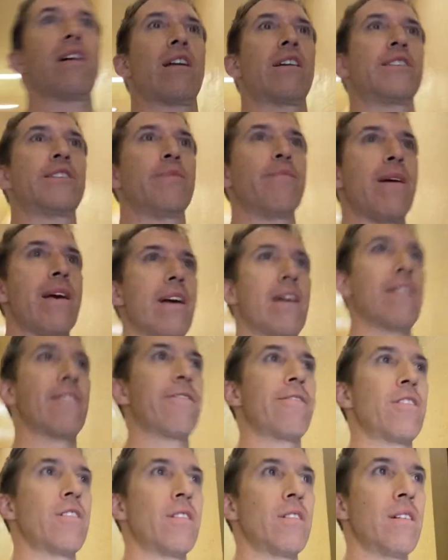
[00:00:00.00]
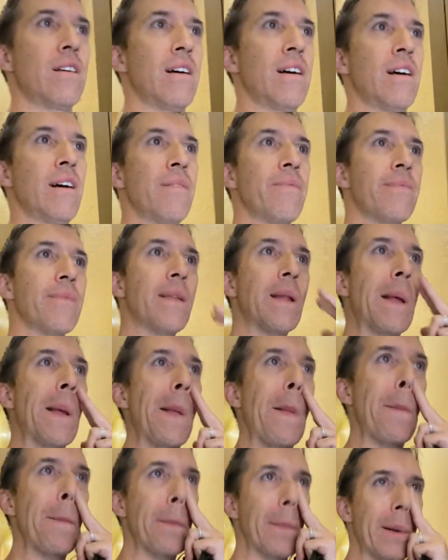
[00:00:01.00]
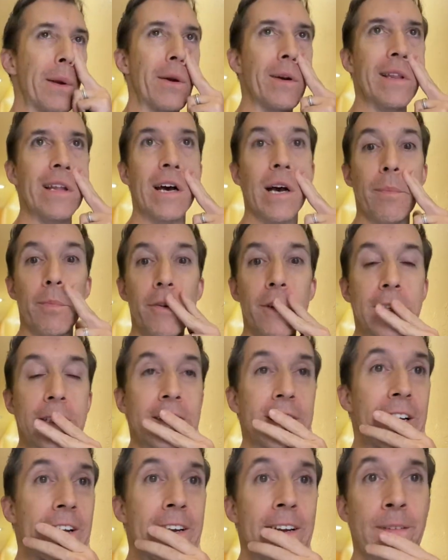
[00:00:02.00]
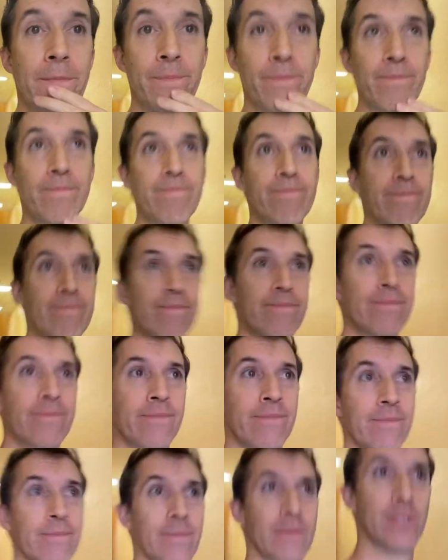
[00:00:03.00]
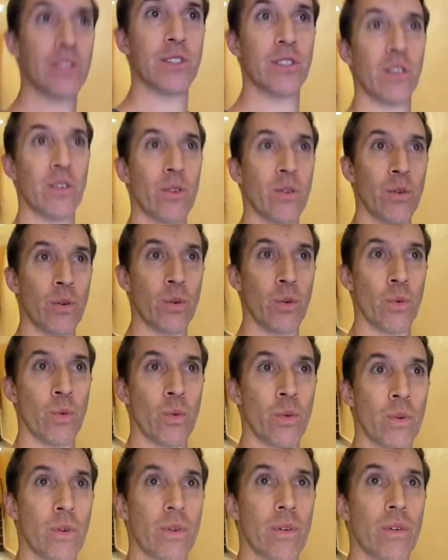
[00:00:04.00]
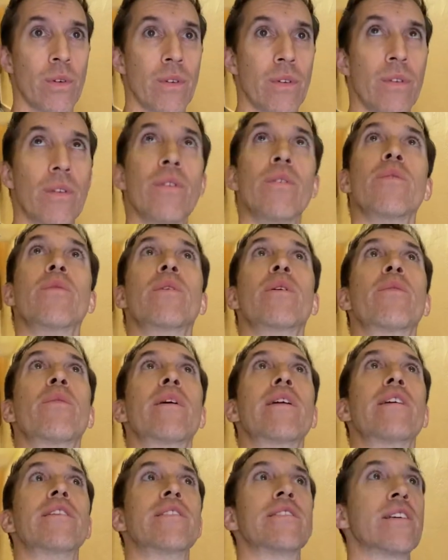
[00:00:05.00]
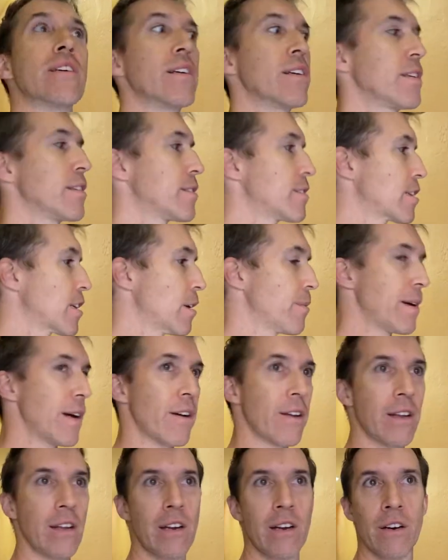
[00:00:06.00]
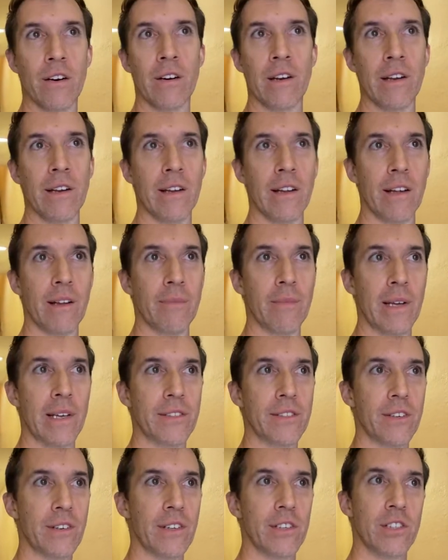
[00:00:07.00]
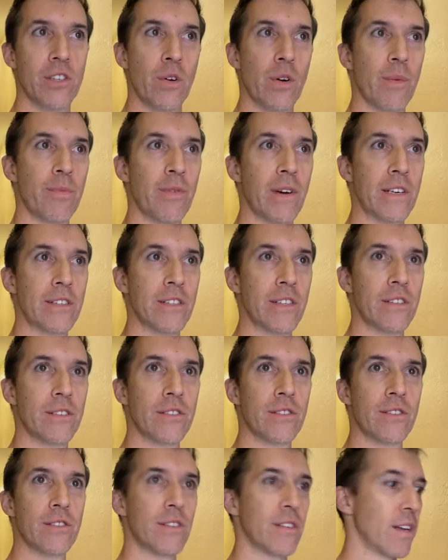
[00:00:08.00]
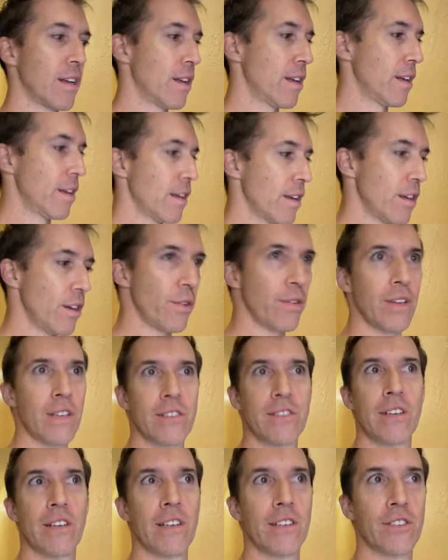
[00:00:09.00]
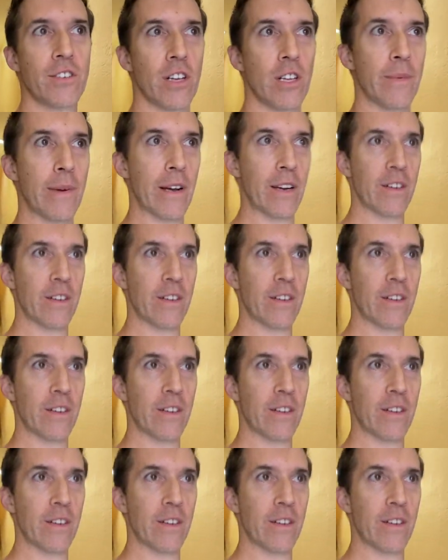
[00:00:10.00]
of demand for going to the Upper East Side. So we wanted to come out here and basically show our presence. You know, in the city, it's all about